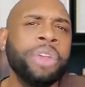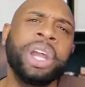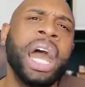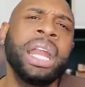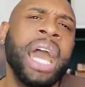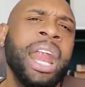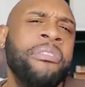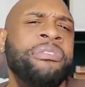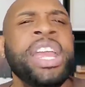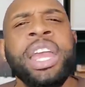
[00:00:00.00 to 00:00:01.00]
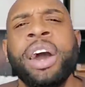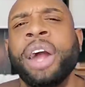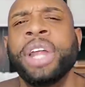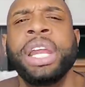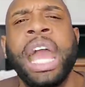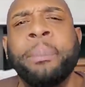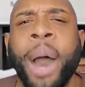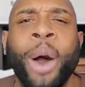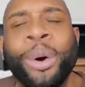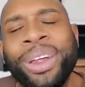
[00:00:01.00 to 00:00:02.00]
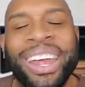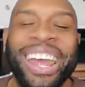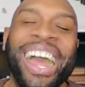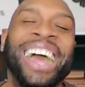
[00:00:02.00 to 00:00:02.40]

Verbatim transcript: You kind of gotta feel the neck bone.